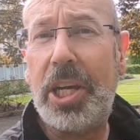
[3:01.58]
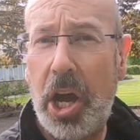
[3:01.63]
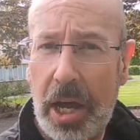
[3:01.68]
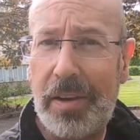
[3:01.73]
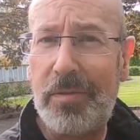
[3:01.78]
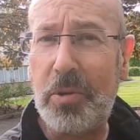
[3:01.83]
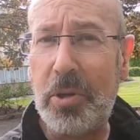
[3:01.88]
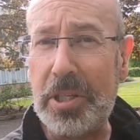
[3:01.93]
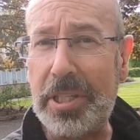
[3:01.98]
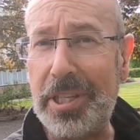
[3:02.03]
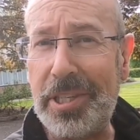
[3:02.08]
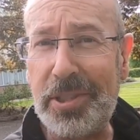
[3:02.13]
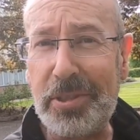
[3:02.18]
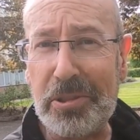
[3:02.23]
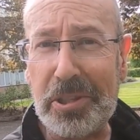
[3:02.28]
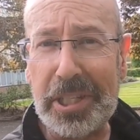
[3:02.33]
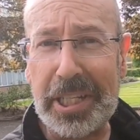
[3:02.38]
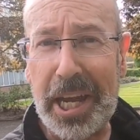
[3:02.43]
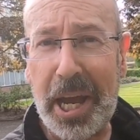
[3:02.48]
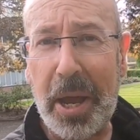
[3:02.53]
kind of wants this
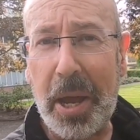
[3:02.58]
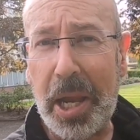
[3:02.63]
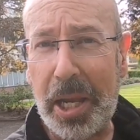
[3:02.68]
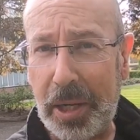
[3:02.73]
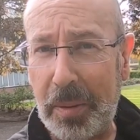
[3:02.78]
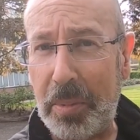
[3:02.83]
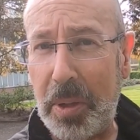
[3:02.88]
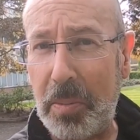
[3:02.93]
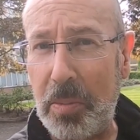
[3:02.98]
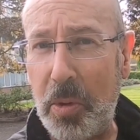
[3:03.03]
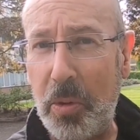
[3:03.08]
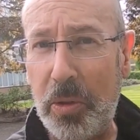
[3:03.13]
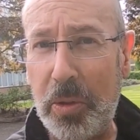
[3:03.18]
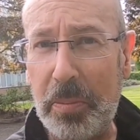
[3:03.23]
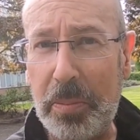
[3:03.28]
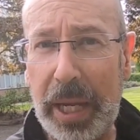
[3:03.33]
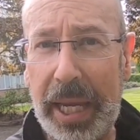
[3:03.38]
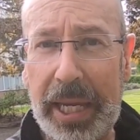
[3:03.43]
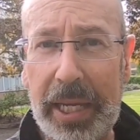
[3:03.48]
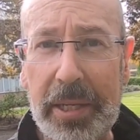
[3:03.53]
sorted out a little bit more
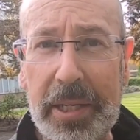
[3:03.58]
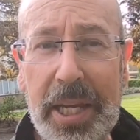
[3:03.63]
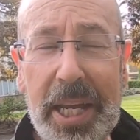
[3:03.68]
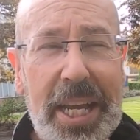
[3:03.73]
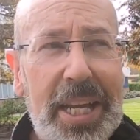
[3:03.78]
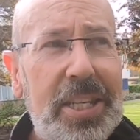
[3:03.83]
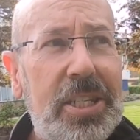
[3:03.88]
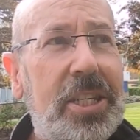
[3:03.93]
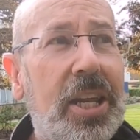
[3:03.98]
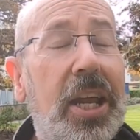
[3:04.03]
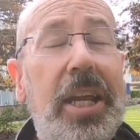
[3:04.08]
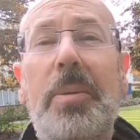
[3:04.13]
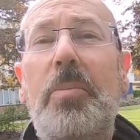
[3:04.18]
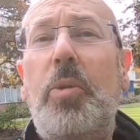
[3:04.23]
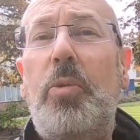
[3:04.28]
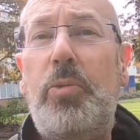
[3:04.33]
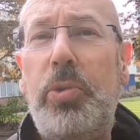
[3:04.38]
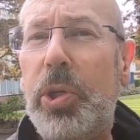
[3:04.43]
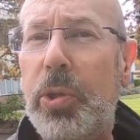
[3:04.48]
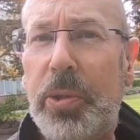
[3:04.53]
than me, in slightly
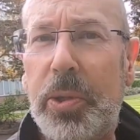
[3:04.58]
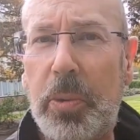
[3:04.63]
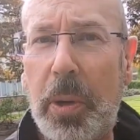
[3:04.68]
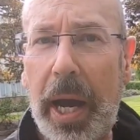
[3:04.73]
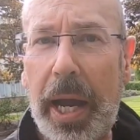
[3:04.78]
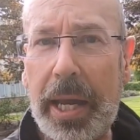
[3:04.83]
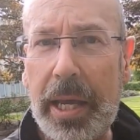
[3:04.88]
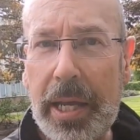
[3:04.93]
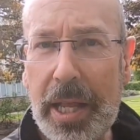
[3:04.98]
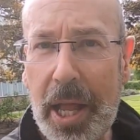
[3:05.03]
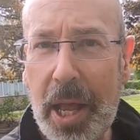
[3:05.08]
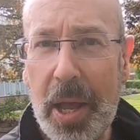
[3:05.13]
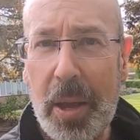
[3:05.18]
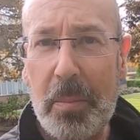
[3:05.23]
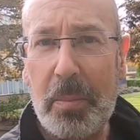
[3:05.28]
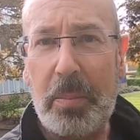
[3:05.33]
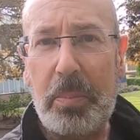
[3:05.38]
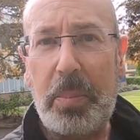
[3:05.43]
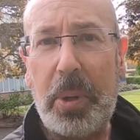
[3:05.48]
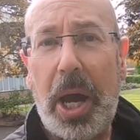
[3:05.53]
more rude a way.
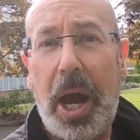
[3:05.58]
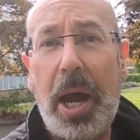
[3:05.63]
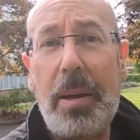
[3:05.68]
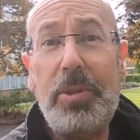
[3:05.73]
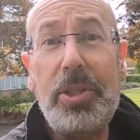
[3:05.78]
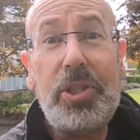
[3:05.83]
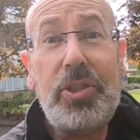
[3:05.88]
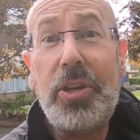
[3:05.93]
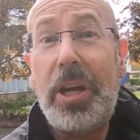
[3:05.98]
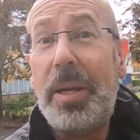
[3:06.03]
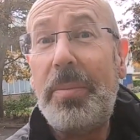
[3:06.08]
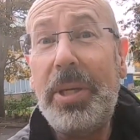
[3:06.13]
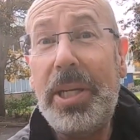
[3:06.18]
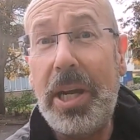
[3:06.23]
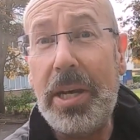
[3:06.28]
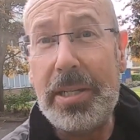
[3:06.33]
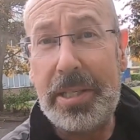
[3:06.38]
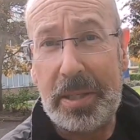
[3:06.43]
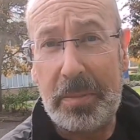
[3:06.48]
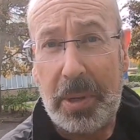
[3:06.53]
But I'm just trying to be
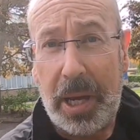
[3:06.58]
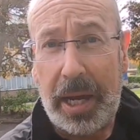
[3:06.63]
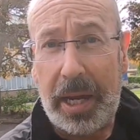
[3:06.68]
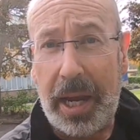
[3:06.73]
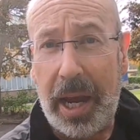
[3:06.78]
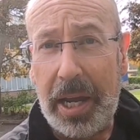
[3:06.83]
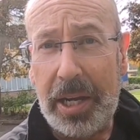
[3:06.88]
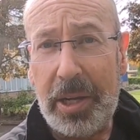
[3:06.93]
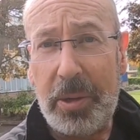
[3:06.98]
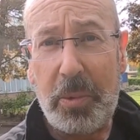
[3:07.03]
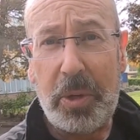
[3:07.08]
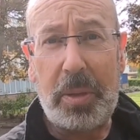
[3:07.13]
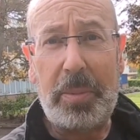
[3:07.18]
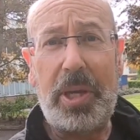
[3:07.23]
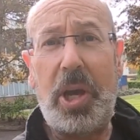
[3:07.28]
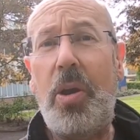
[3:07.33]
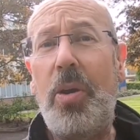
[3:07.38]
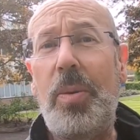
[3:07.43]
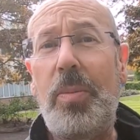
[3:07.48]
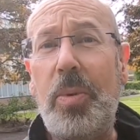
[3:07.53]
nice about it. I don't want to
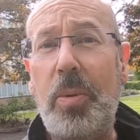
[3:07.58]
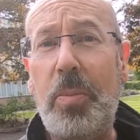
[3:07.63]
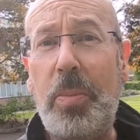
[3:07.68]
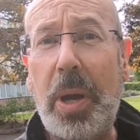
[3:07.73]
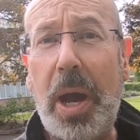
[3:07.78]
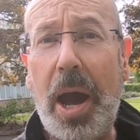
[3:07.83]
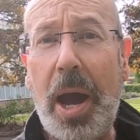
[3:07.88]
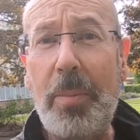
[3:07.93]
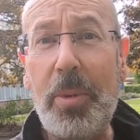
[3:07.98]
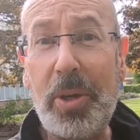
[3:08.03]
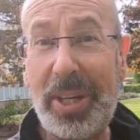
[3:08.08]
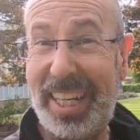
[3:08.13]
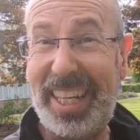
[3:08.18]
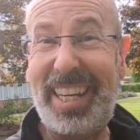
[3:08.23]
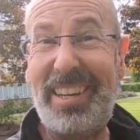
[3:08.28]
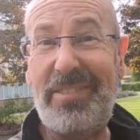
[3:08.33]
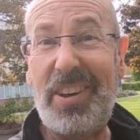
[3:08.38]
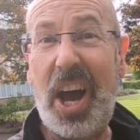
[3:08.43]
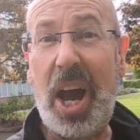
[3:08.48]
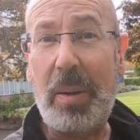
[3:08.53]
be horrible, but I'm not going to
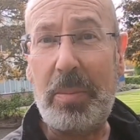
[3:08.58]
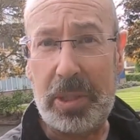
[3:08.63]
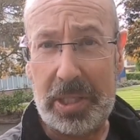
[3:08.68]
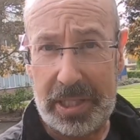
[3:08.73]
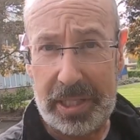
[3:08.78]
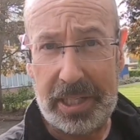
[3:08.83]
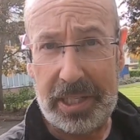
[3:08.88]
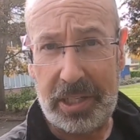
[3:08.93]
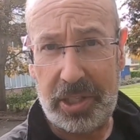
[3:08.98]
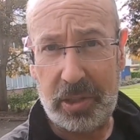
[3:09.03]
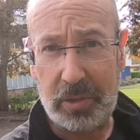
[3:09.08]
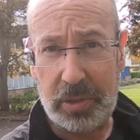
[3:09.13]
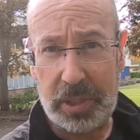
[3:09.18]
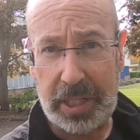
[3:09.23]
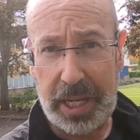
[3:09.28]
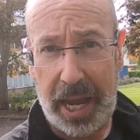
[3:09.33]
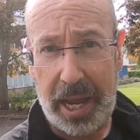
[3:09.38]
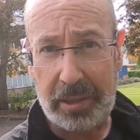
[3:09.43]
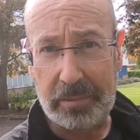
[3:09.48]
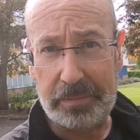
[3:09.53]
give up until it's
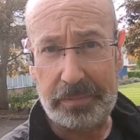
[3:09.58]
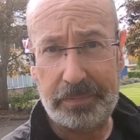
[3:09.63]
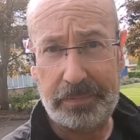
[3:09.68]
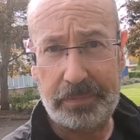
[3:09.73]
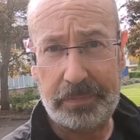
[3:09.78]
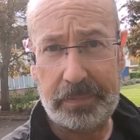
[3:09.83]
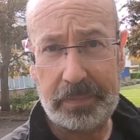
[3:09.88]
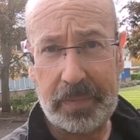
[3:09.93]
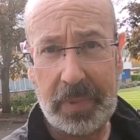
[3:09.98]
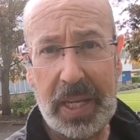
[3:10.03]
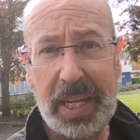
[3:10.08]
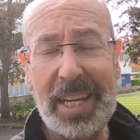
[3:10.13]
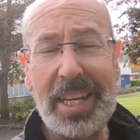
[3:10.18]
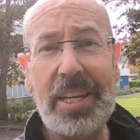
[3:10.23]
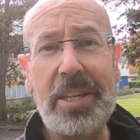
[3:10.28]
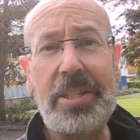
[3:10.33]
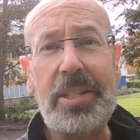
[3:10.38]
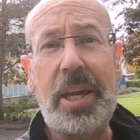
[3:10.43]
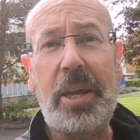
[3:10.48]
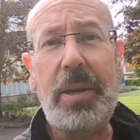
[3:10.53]
sorted out.
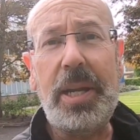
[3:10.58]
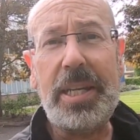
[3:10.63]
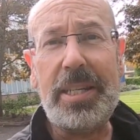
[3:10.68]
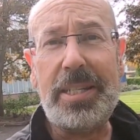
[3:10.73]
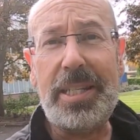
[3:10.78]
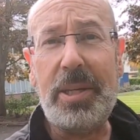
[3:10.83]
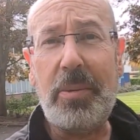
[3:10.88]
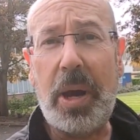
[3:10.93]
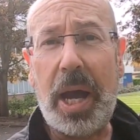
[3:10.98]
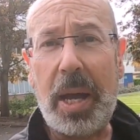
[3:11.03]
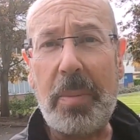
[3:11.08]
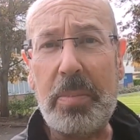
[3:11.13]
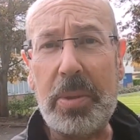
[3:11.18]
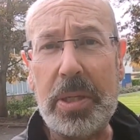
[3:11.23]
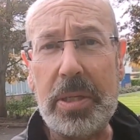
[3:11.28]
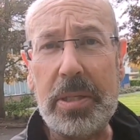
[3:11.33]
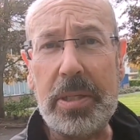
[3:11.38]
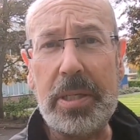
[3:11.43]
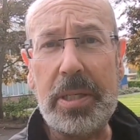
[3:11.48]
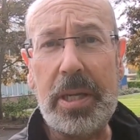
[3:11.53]
So let's see what
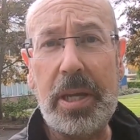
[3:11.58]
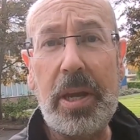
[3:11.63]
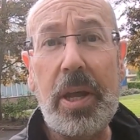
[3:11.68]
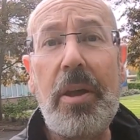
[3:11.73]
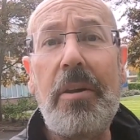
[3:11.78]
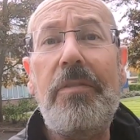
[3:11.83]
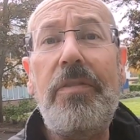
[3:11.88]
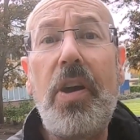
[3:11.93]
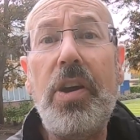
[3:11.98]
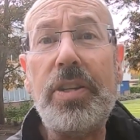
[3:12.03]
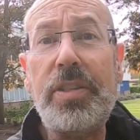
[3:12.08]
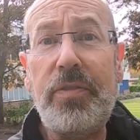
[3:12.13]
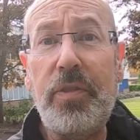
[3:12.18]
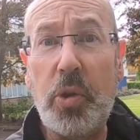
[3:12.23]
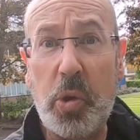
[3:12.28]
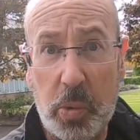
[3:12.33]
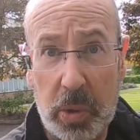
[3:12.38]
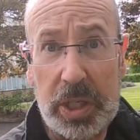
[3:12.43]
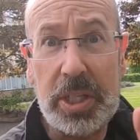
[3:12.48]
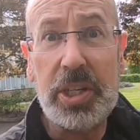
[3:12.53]
happens. Fast
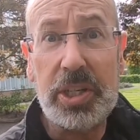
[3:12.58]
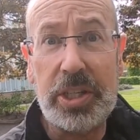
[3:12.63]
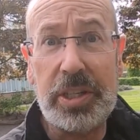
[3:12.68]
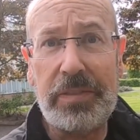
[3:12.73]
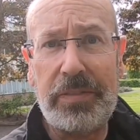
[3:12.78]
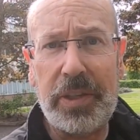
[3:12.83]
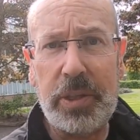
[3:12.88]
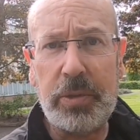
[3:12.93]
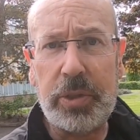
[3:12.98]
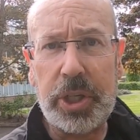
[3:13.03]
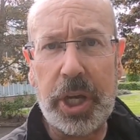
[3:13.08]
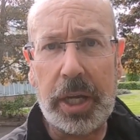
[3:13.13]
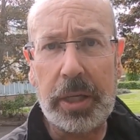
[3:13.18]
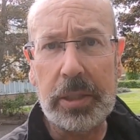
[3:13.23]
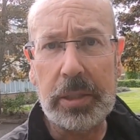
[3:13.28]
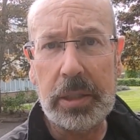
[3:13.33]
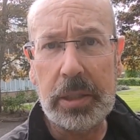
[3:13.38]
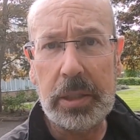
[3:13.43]
forward to the future.